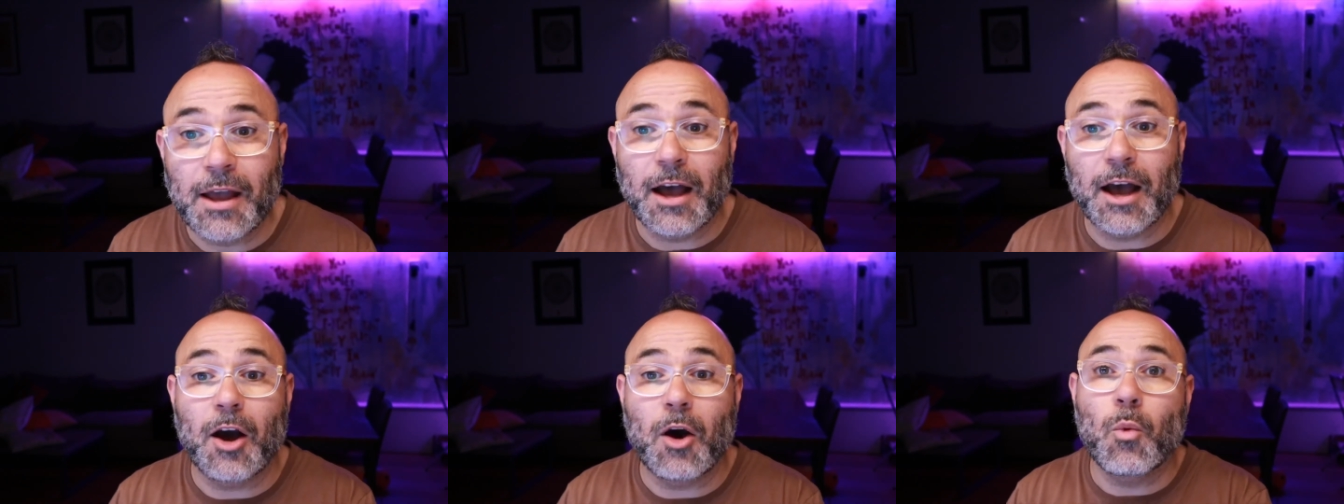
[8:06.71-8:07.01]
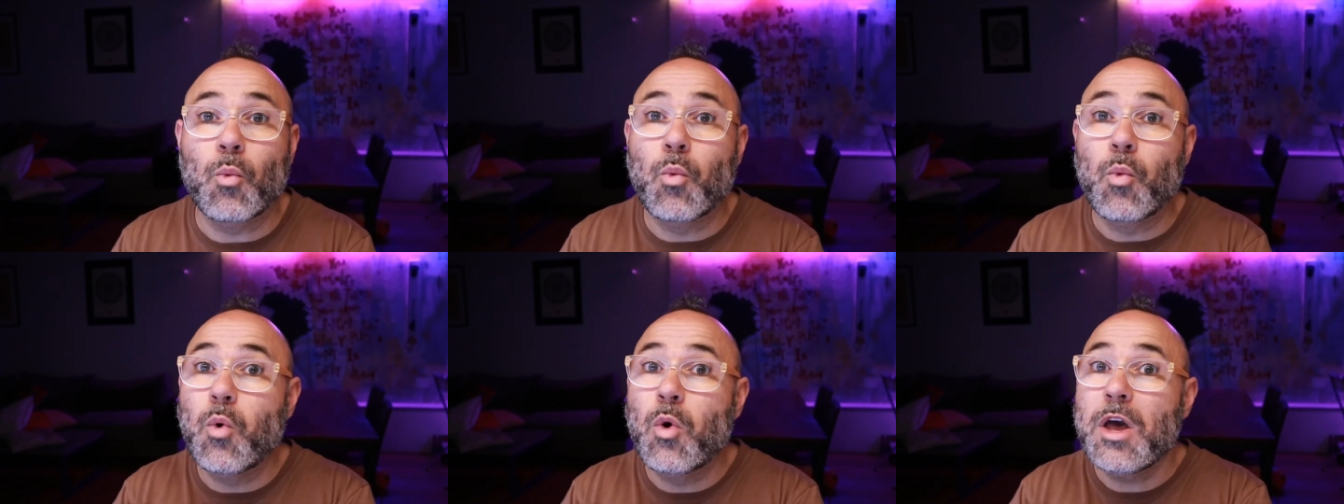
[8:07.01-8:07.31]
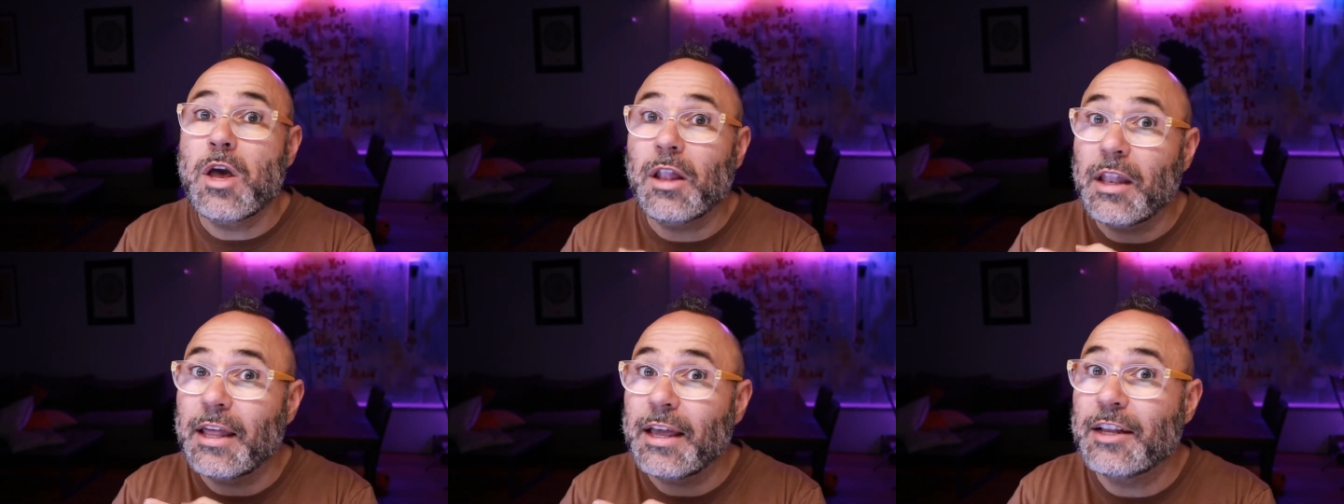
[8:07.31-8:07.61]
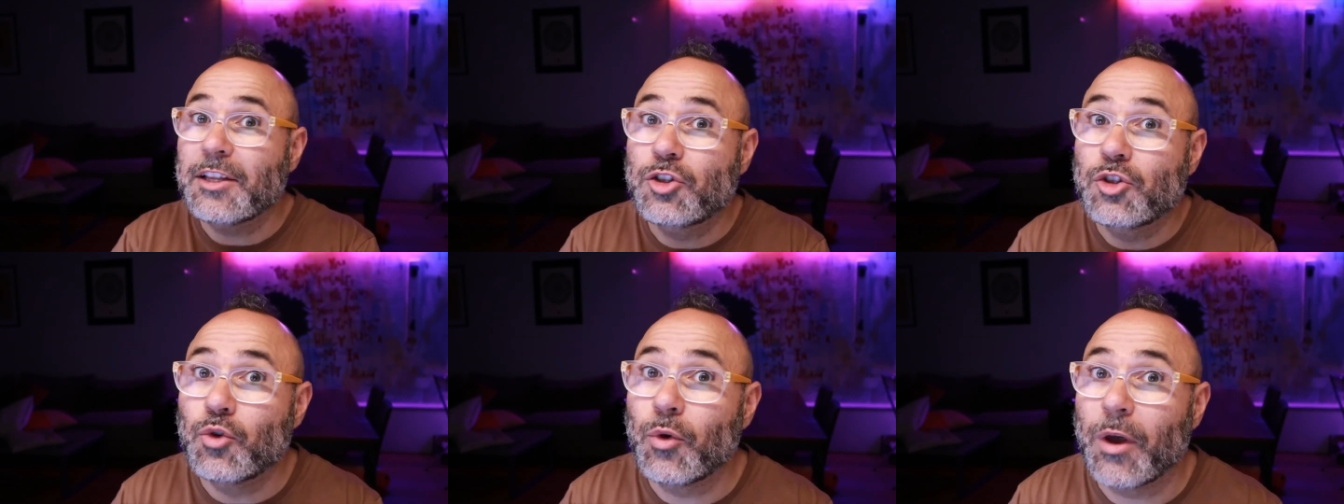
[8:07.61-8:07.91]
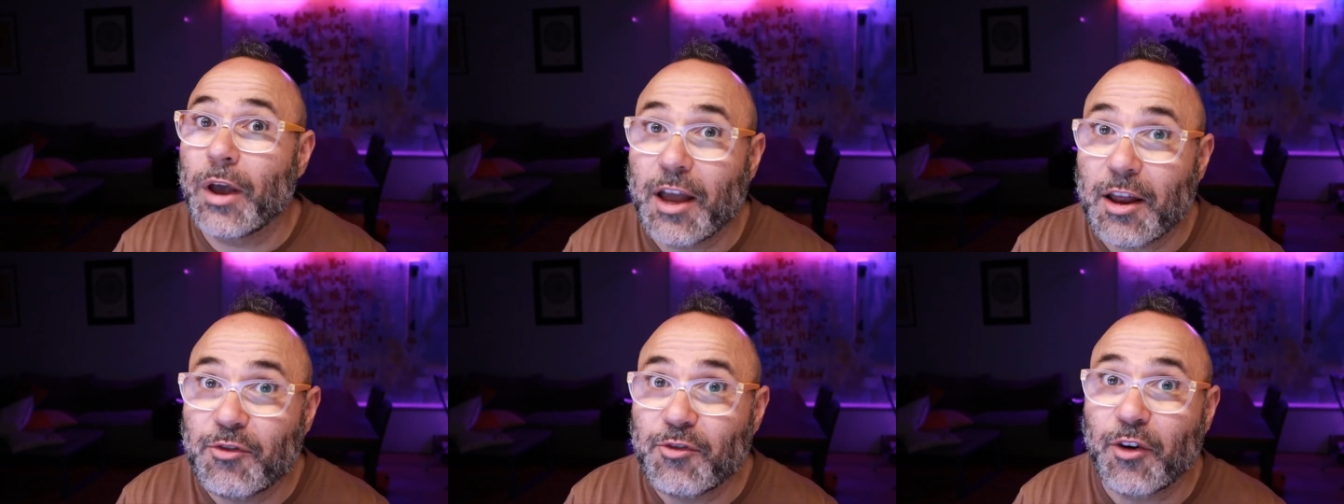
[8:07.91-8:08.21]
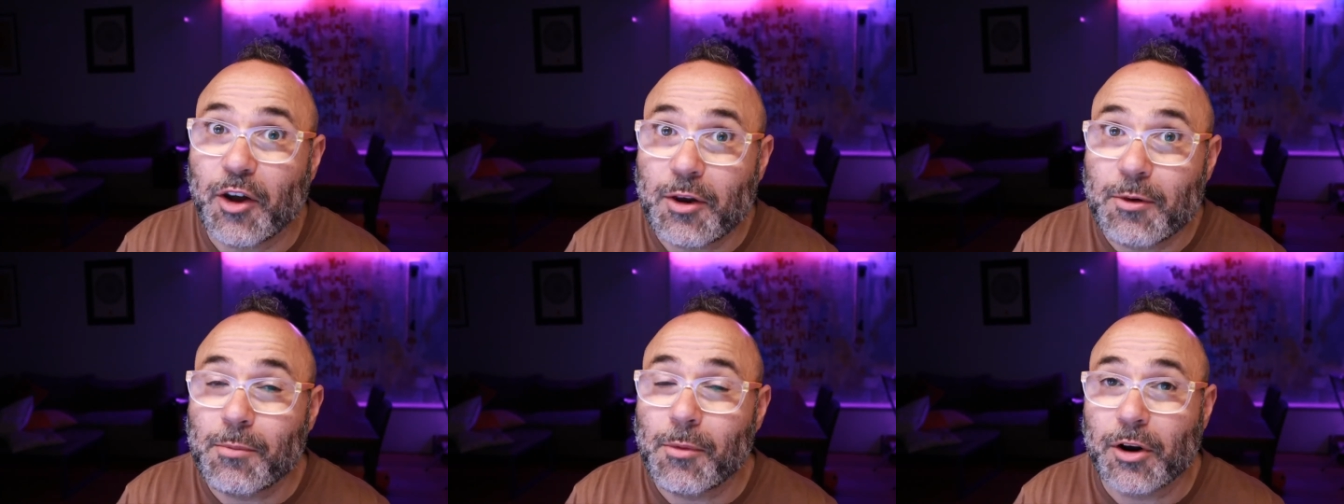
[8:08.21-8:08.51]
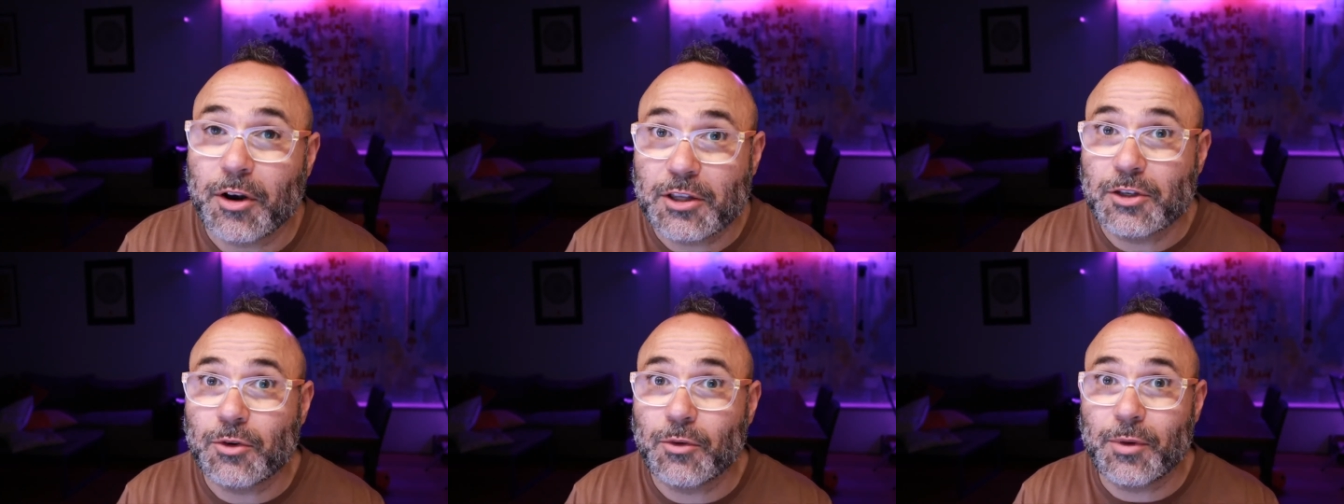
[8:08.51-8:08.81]
Will it do headphone
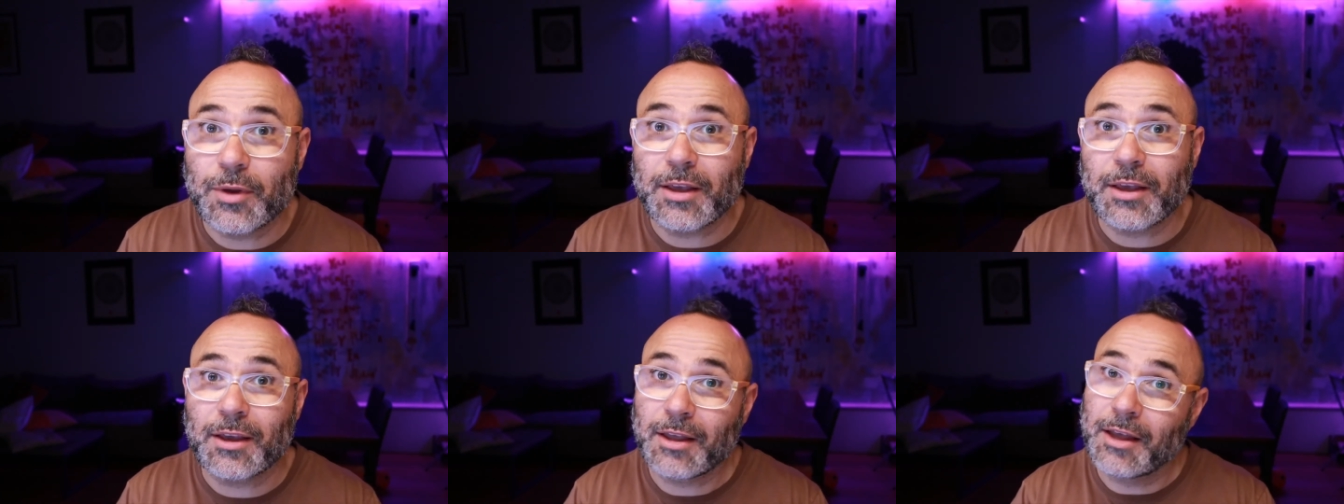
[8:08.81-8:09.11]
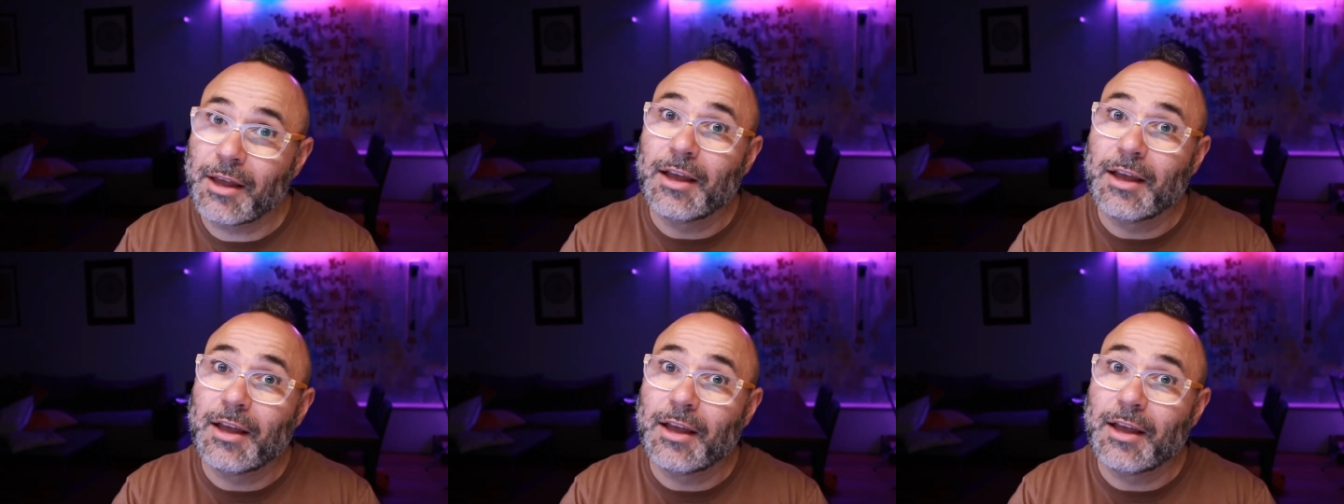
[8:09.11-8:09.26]
monitoring?